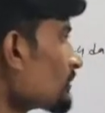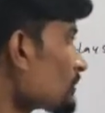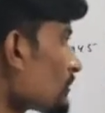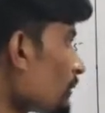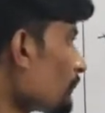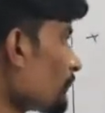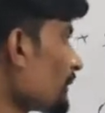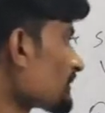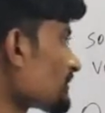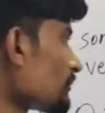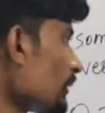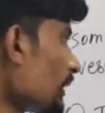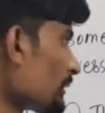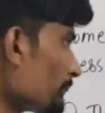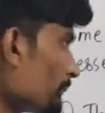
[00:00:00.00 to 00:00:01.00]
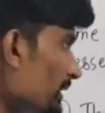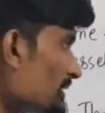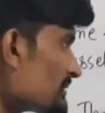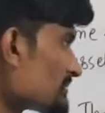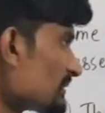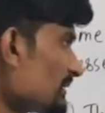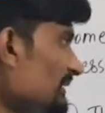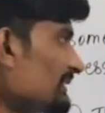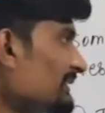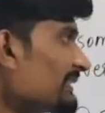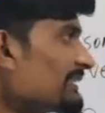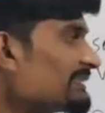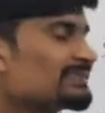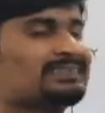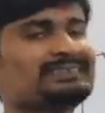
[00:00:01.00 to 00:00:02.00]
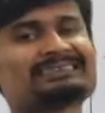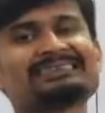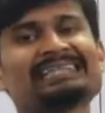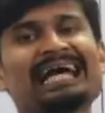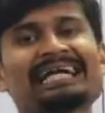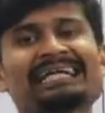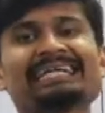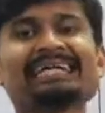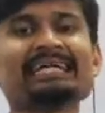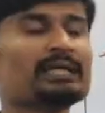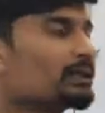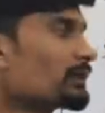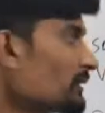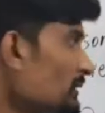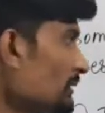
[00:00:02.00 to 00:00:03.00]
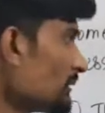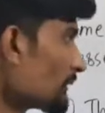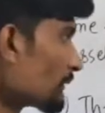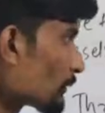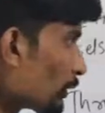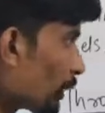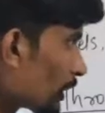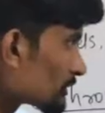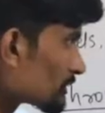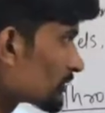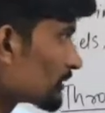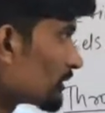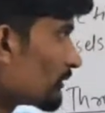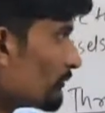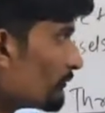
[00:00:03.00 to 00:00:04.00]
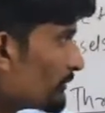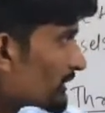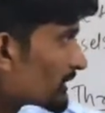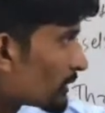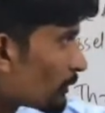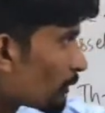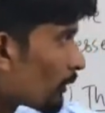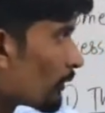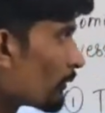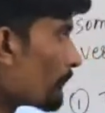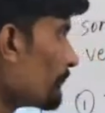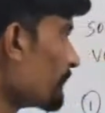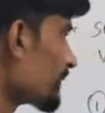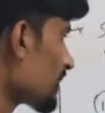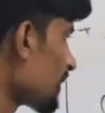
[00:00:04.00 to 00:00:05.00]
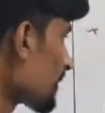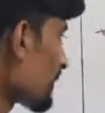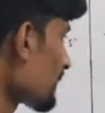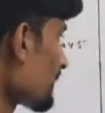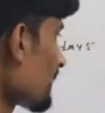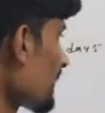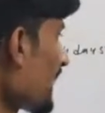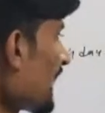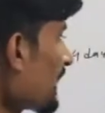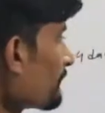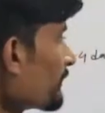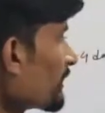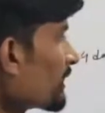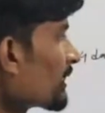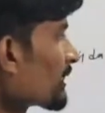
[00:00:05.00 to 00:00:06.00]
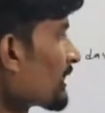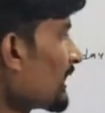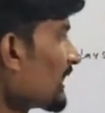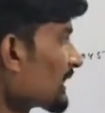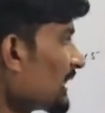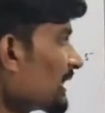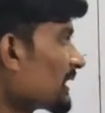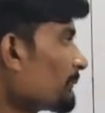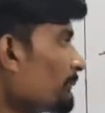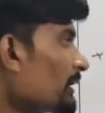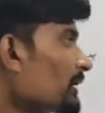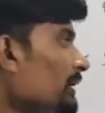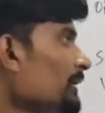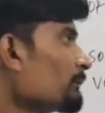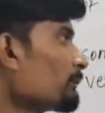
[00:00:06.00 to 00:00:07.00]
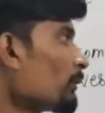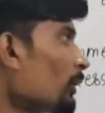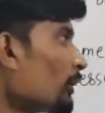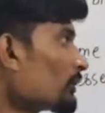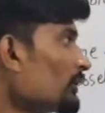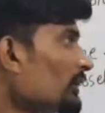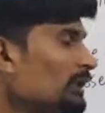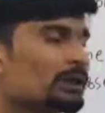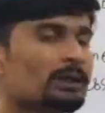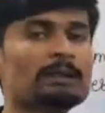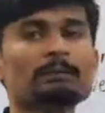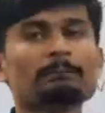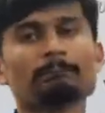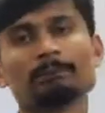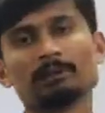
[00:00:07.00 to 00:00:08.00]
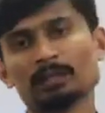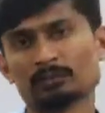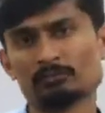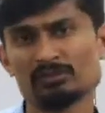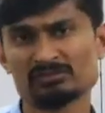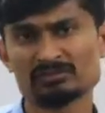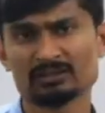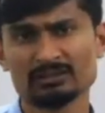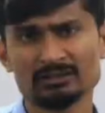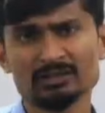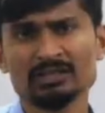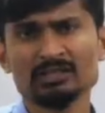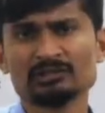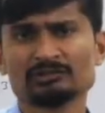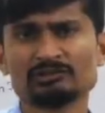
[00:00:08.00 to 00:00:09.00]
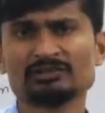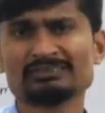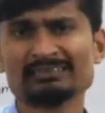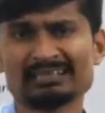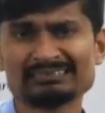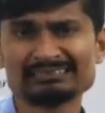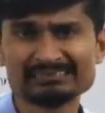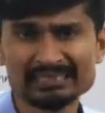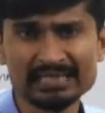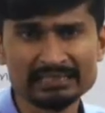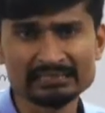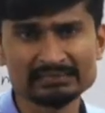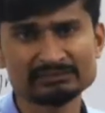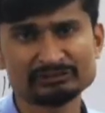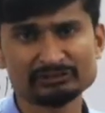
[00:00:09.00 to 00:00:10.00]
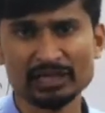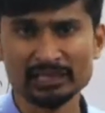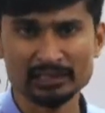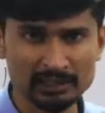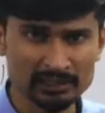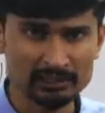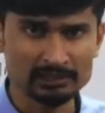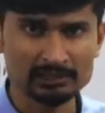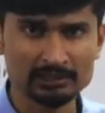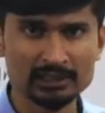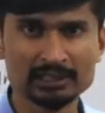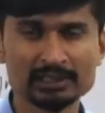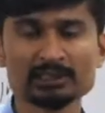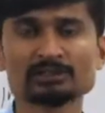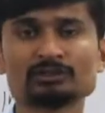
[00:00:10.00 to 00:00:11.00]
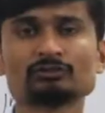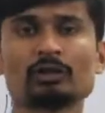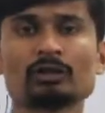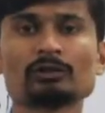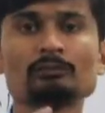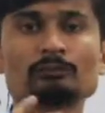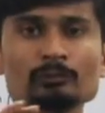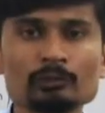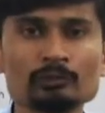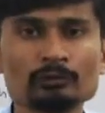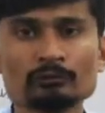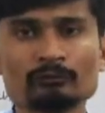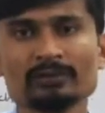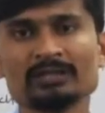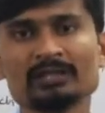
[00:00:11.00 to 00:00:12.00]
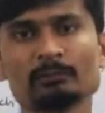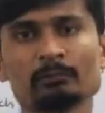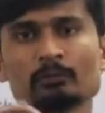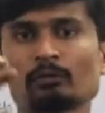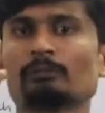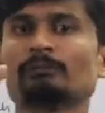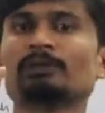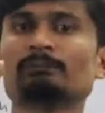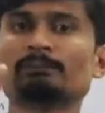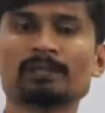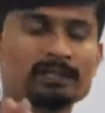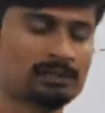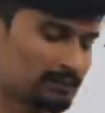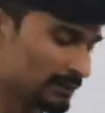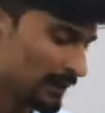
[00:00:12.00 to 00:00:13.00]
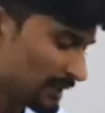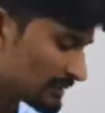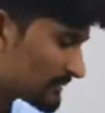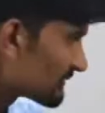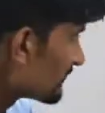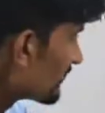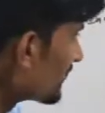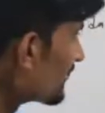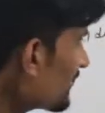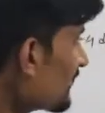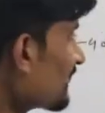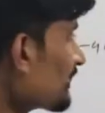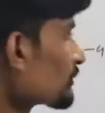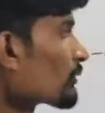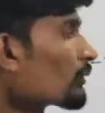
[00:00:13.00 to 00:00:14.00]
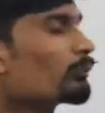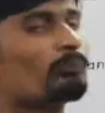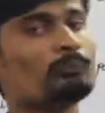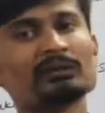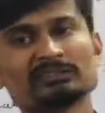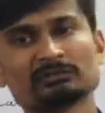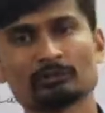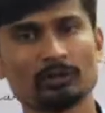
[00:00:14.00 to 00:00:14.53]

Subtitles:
Thrombus clot means it is a static clots which grow bigger and bigger and ultimately block the blood vessel. So these are static, stagnant, they does not move with the flow of the blood. That is the thrombus